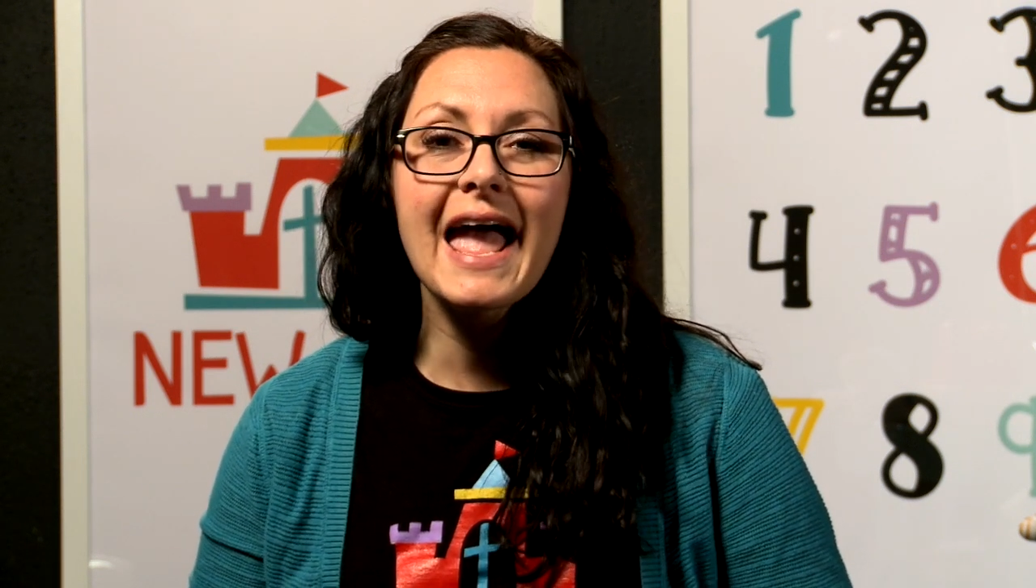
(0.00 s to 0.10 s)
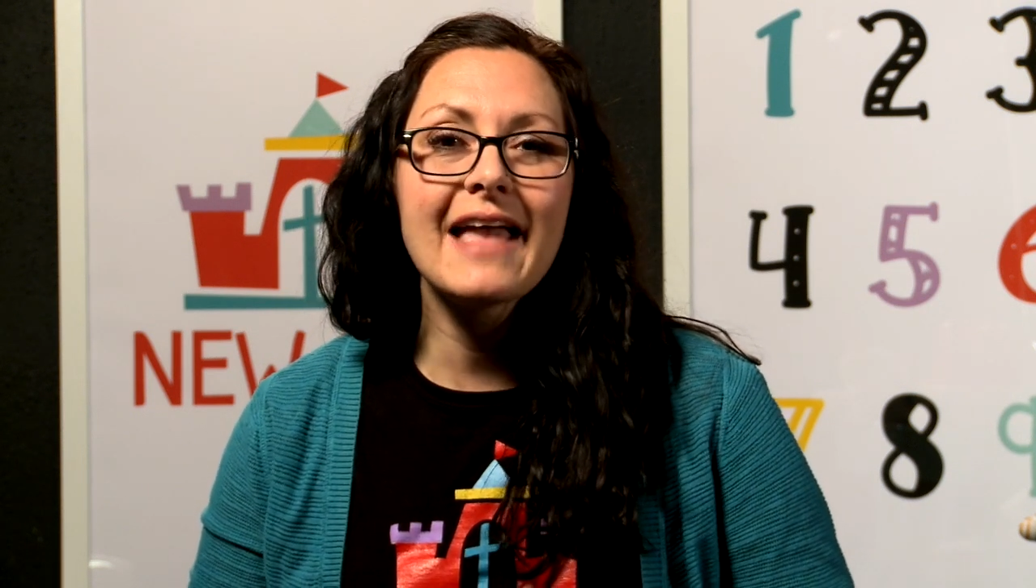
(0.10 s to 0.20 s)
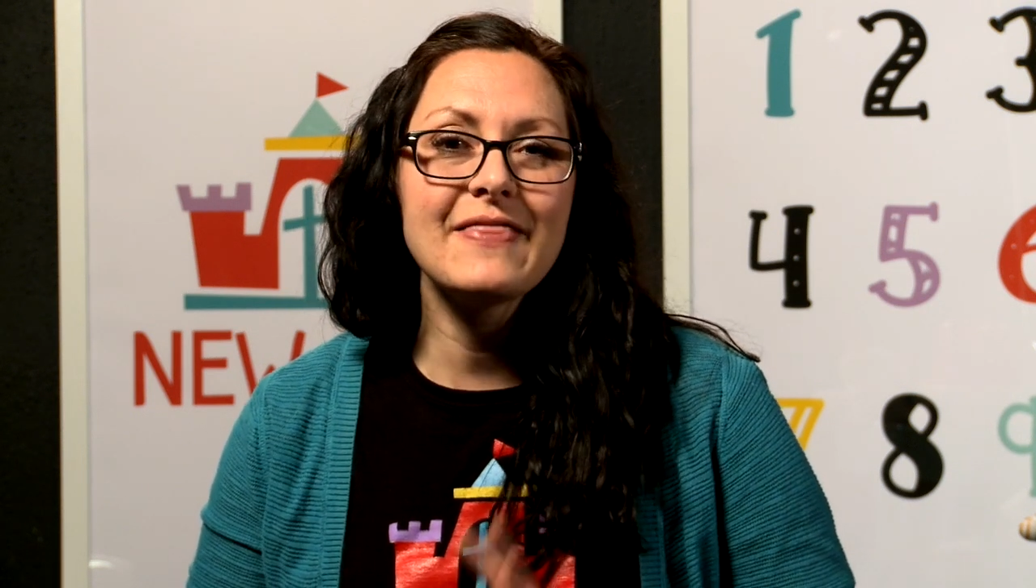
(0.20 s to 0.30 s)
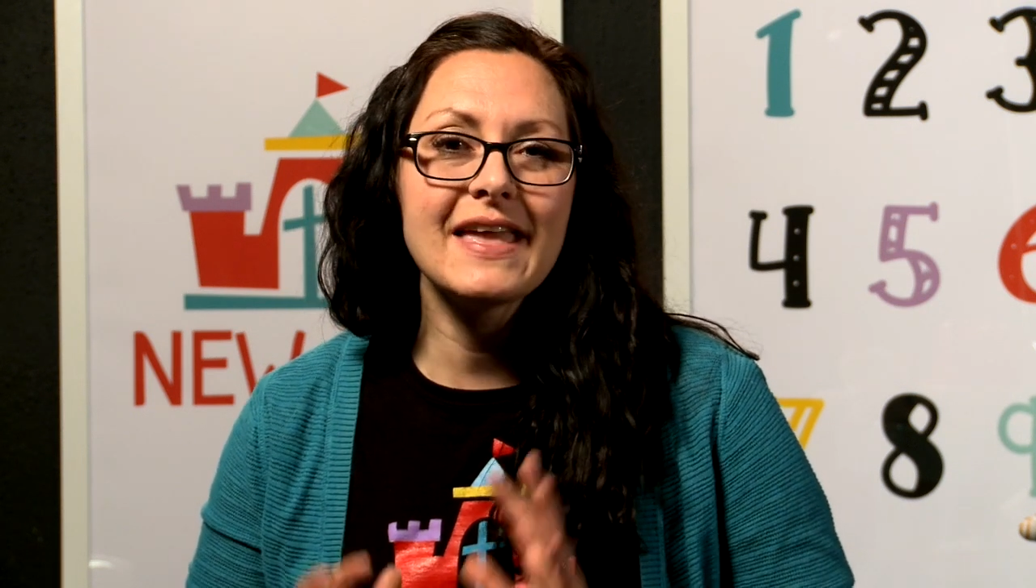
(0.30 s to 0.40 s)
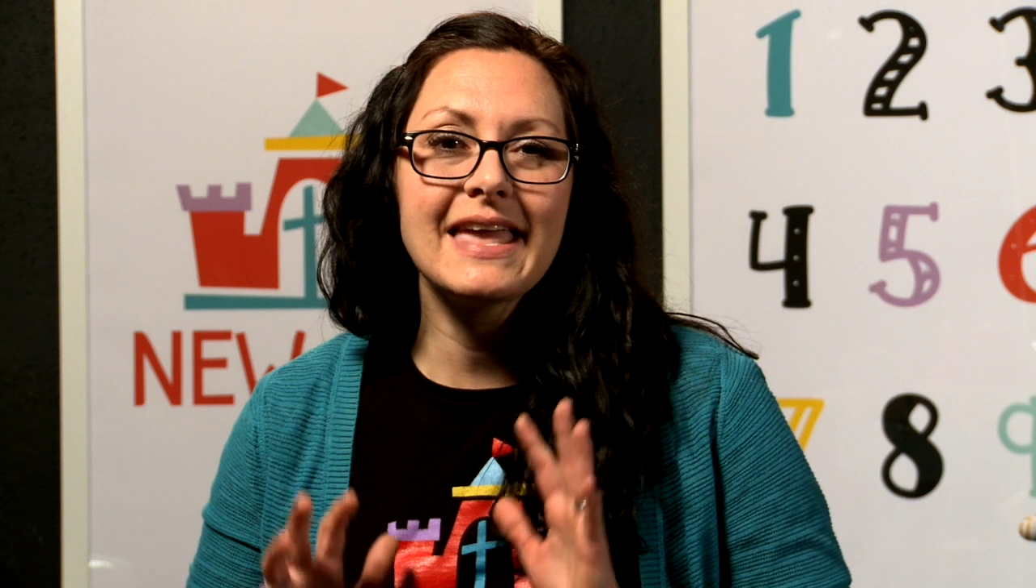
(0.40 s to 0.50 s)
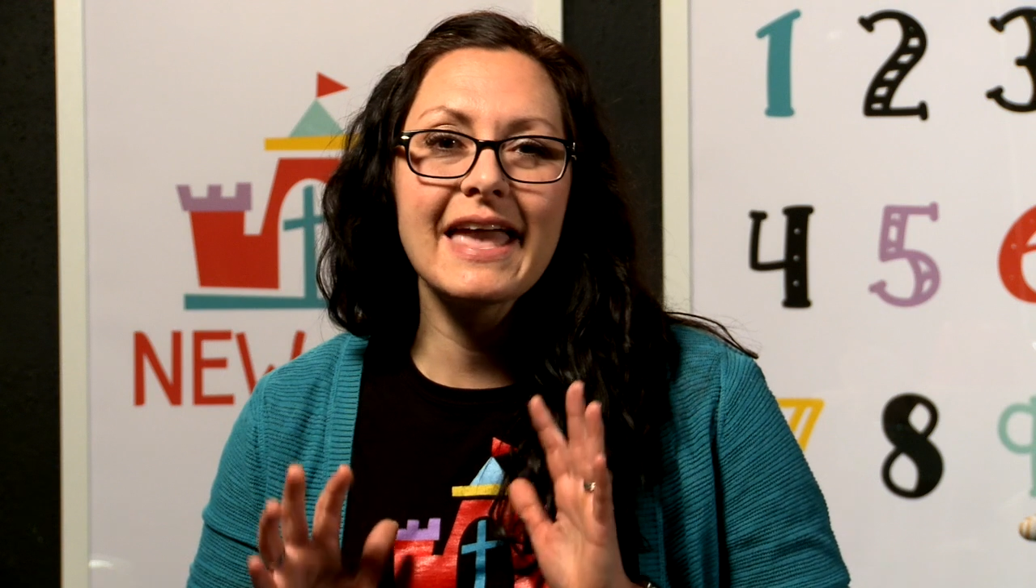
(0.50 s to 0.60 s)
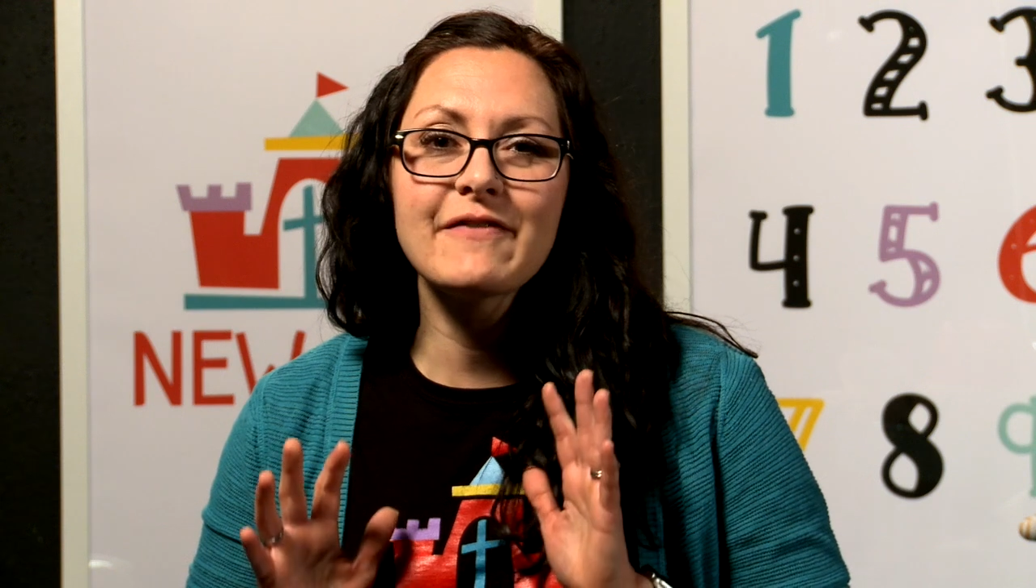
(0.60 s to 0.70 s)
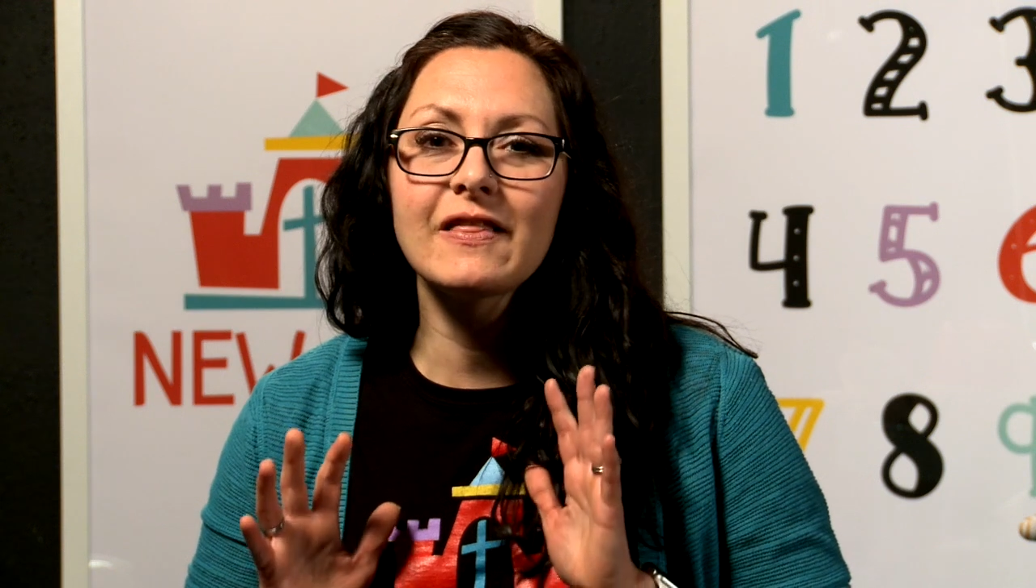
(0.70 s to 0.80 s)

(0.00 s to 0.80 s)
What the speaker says: and they gave a